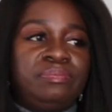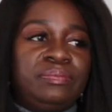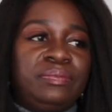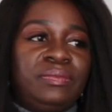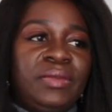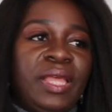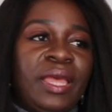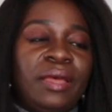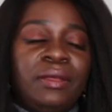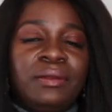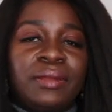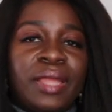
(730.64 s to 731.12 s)

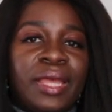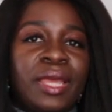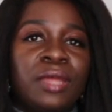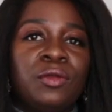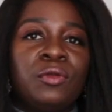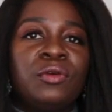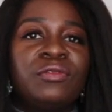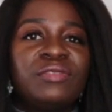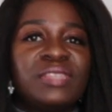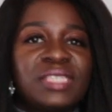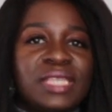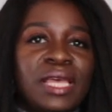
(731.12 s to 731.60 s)
an
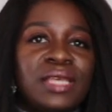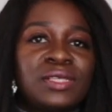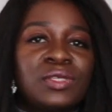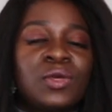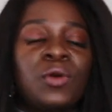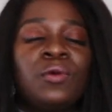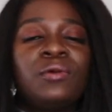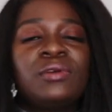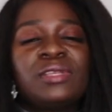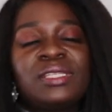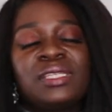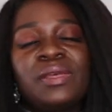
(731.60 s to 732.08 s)
oversized
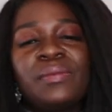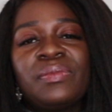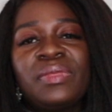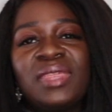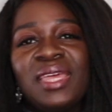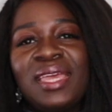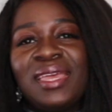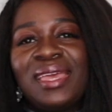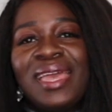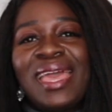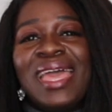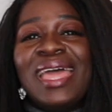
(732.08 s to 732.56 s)
coat or
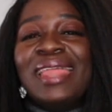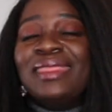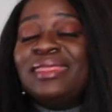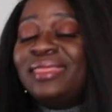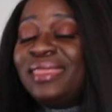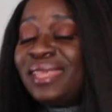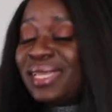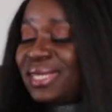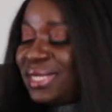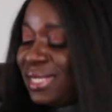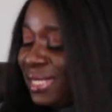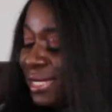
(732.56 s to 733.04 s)
something,
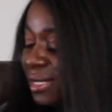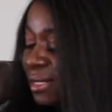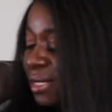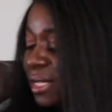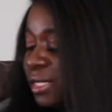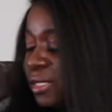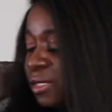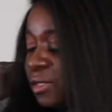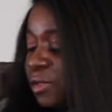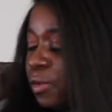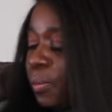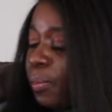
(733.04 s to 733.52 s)
this still
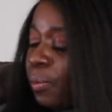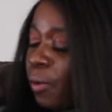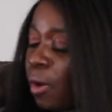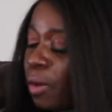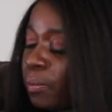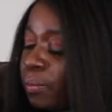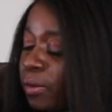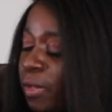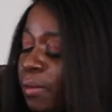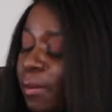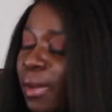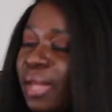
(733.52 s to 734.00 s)
isn't a
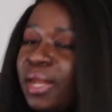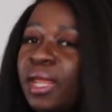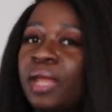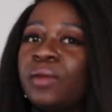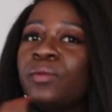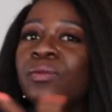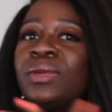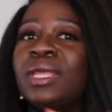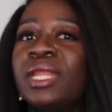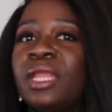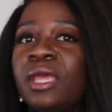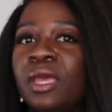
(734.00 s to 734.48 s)
problem, and I
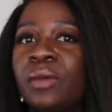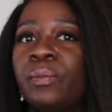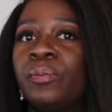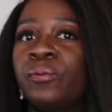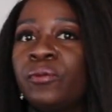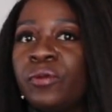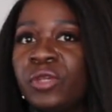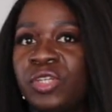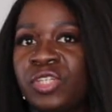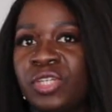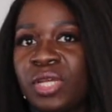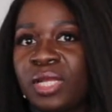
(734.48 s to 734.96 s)
really
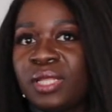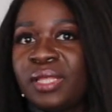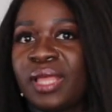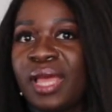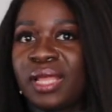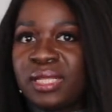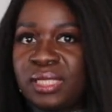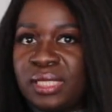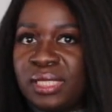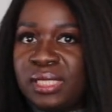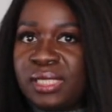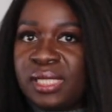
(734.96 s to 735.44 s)
appreciate
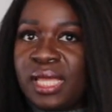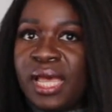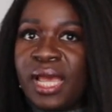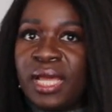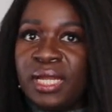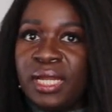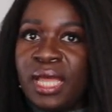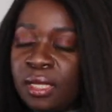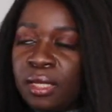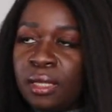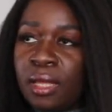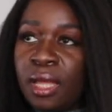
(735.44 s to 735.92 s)
that
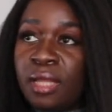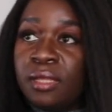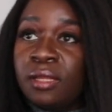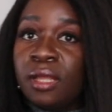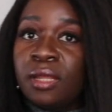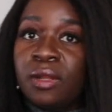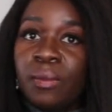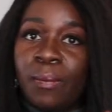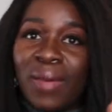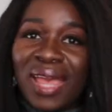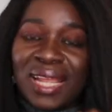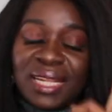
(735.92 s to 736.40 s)
design.
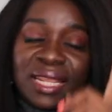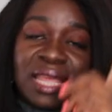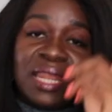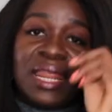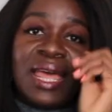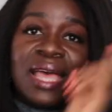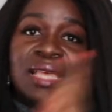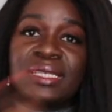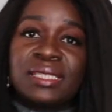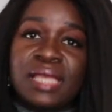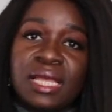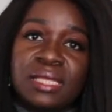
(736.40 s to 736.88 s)
Another bag that
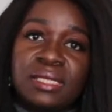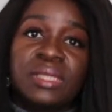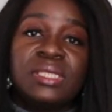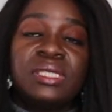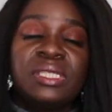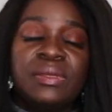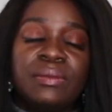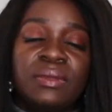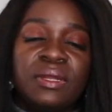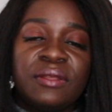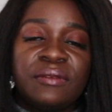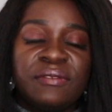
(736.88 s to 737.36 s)
has that
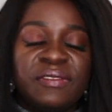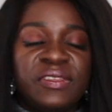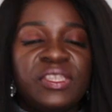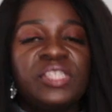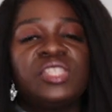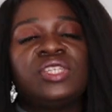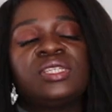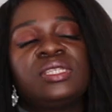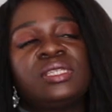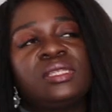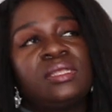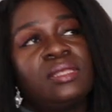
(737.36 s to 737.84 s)
similar
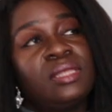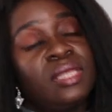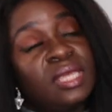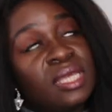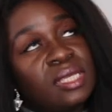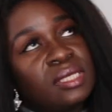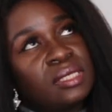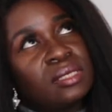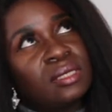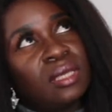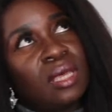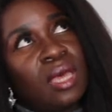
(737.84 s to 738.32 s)
feature to
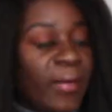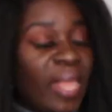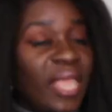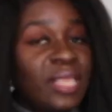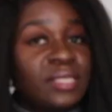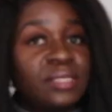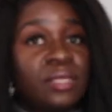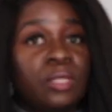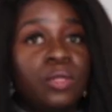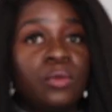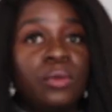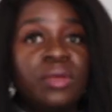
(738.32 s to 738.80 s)
this
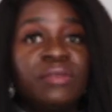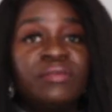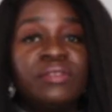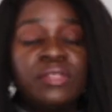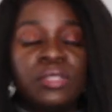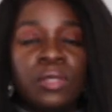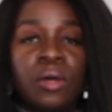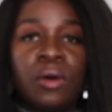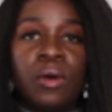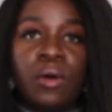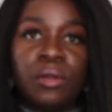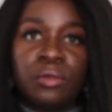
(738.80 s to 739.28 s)
is the Louis
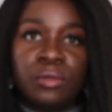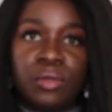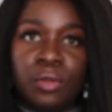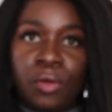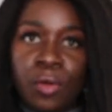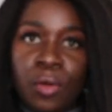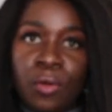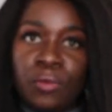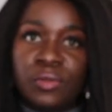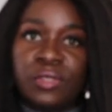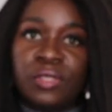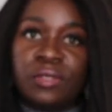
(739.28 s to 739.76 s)
Vuitton On The
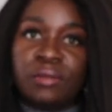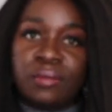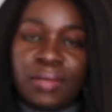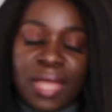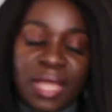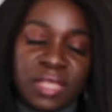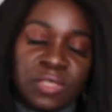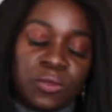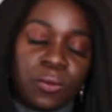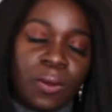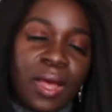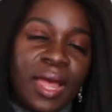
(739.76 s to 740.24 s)
Go, so
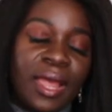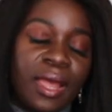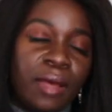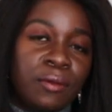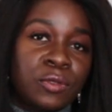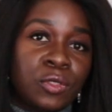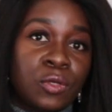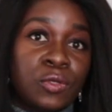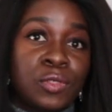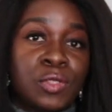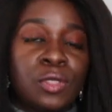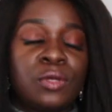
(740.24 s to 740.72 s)
that's why I
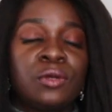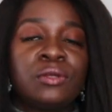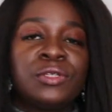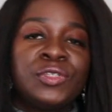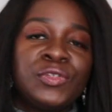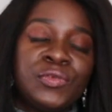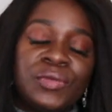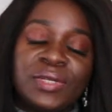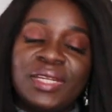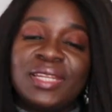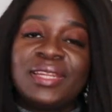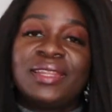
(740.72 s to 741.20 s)
was also
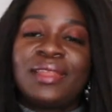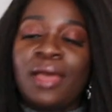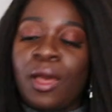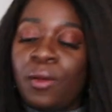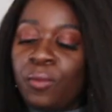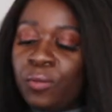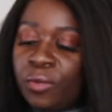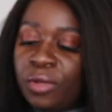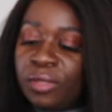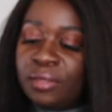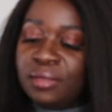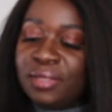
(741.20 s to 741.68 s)
considering
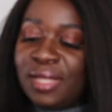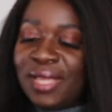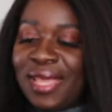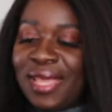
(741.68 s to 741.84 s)
that one